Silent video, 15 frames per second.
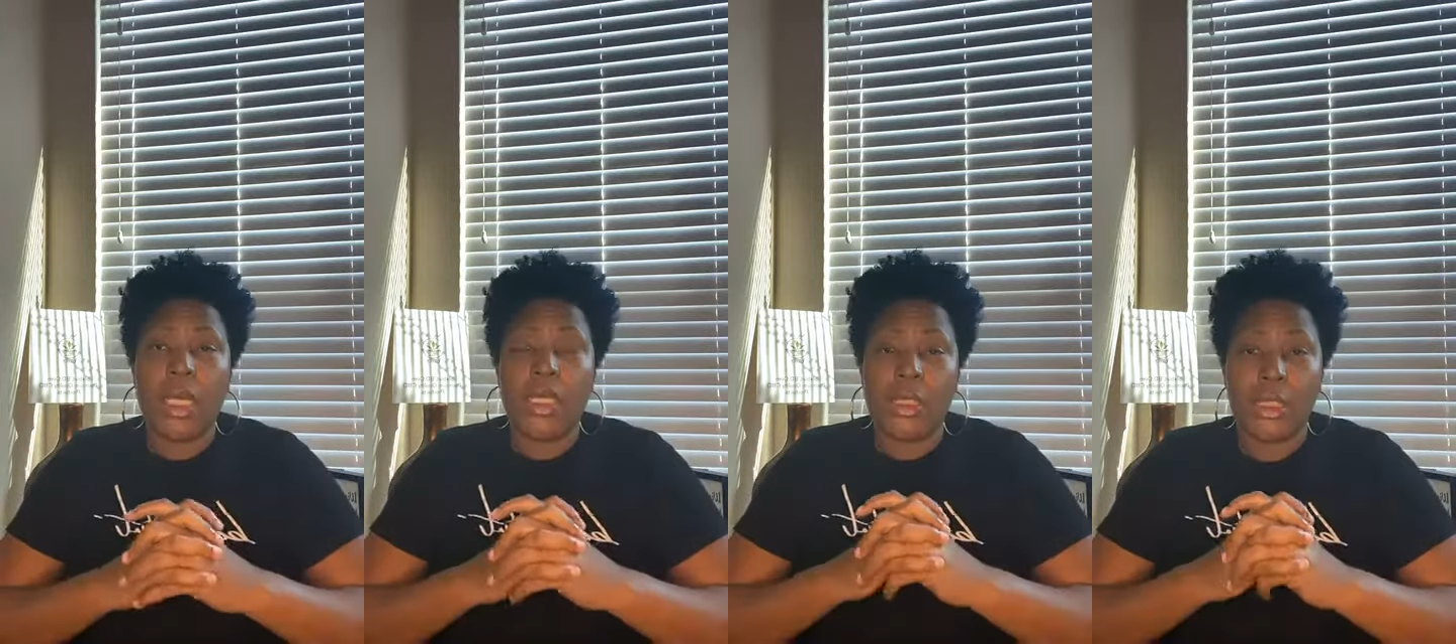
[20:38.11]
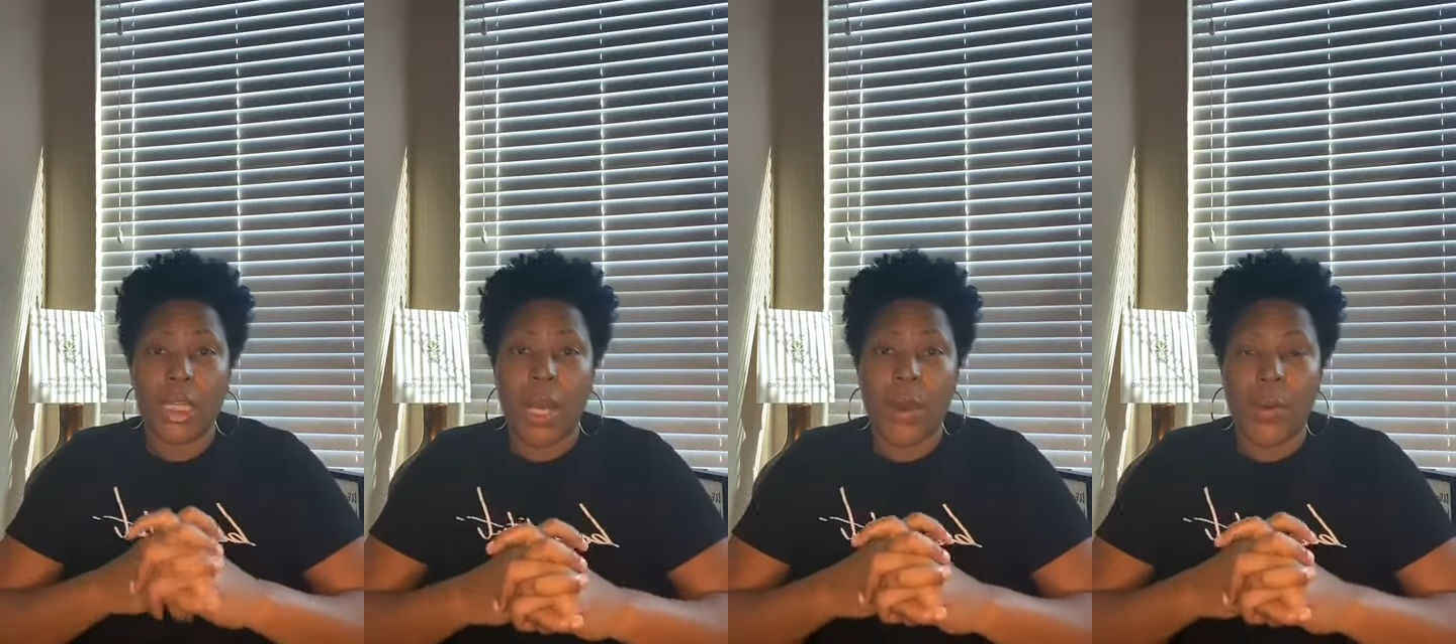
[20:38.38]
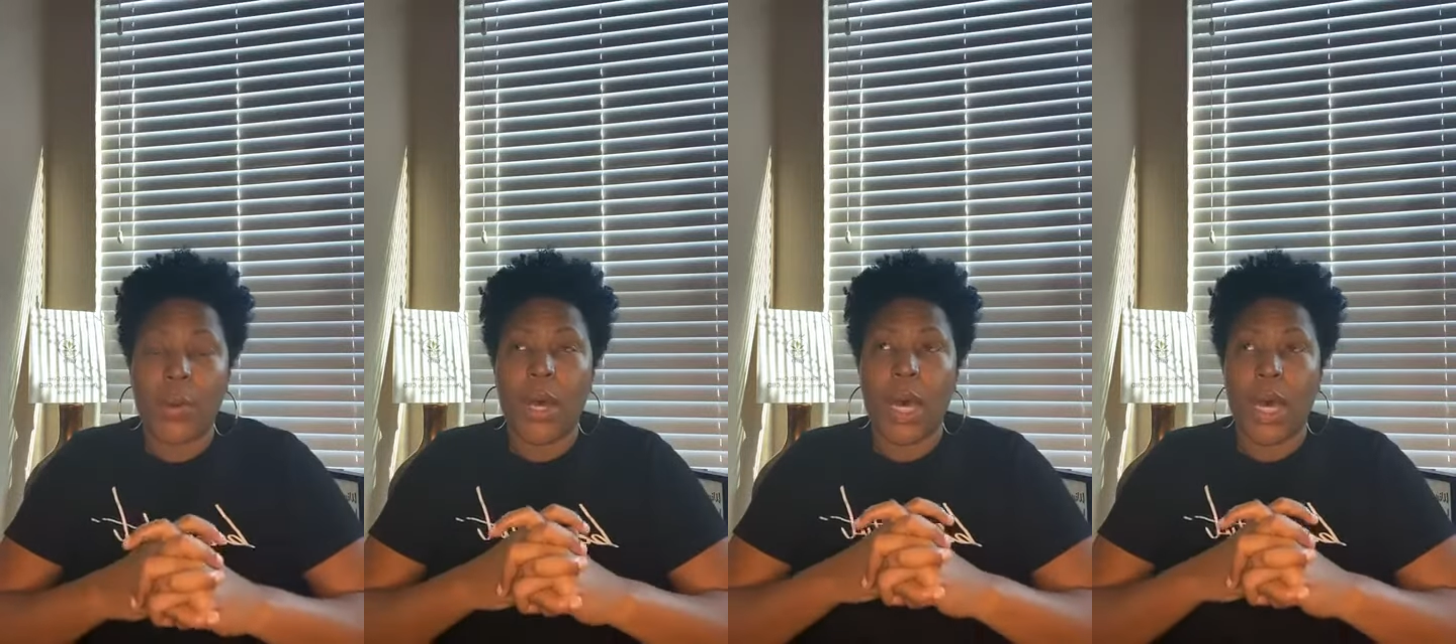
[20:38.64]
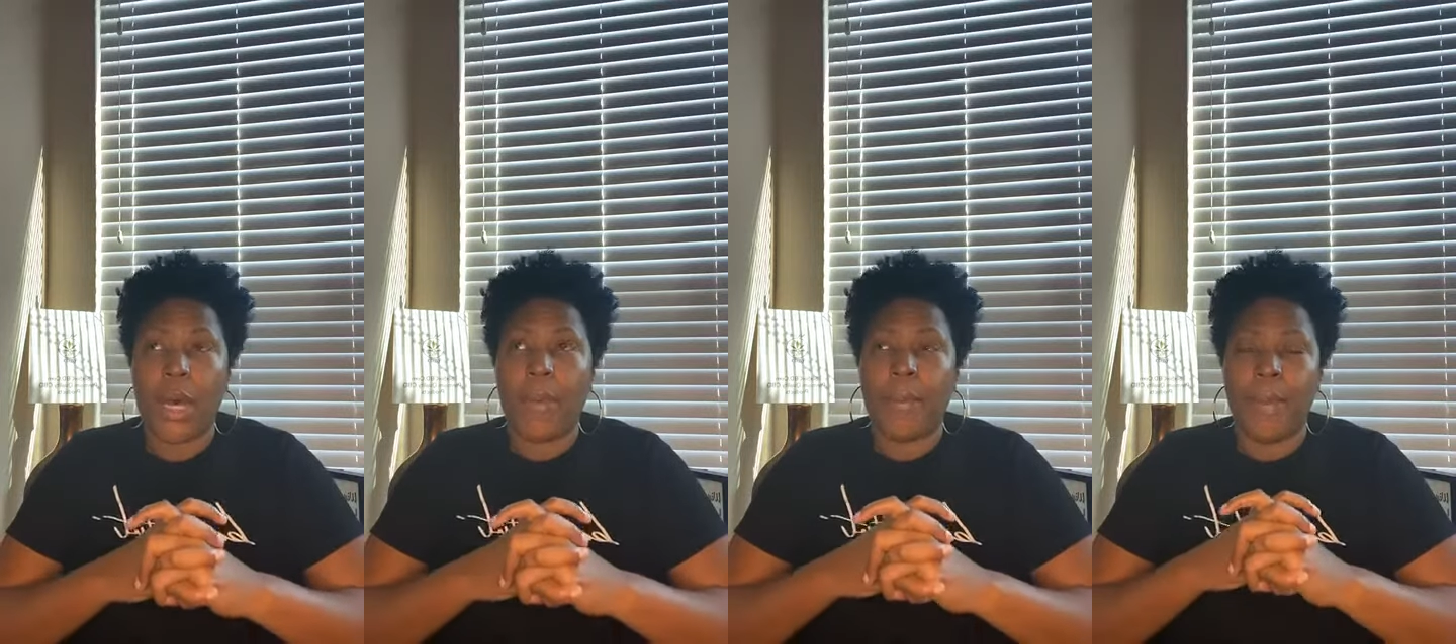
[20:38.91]
So
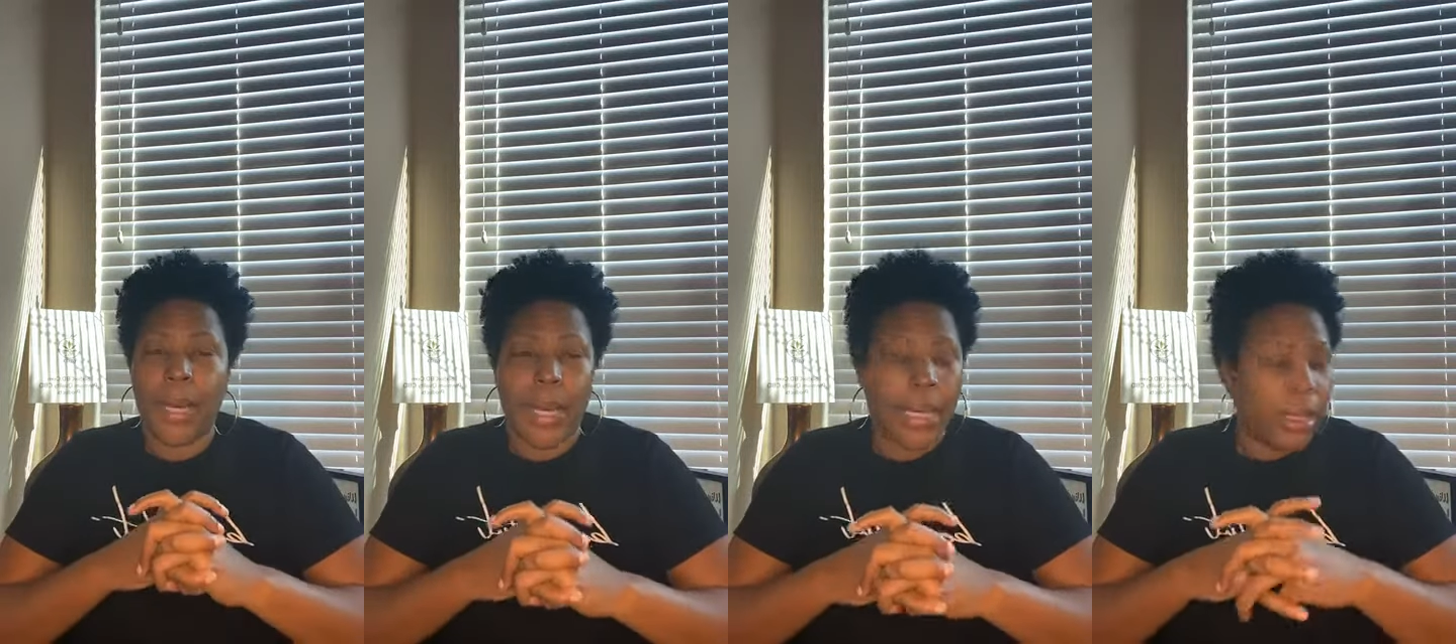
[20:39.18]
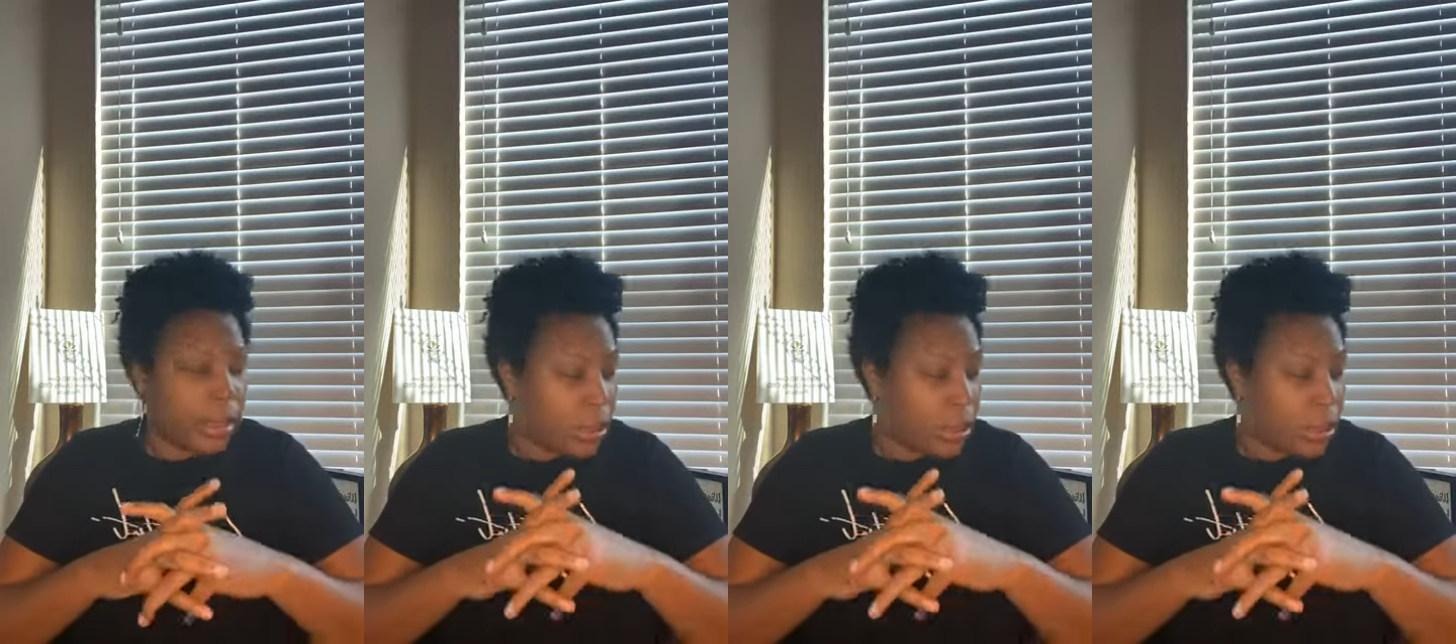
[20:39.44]
I